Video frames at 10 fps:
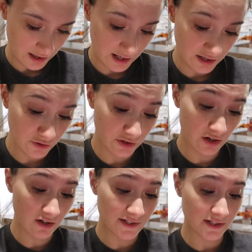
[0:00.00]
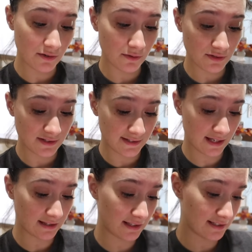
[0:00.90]
And you can also
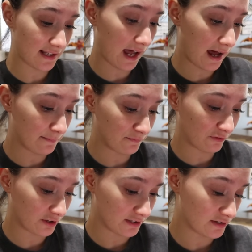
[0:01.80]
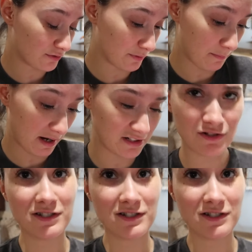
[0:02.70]
set this app for it to remind you.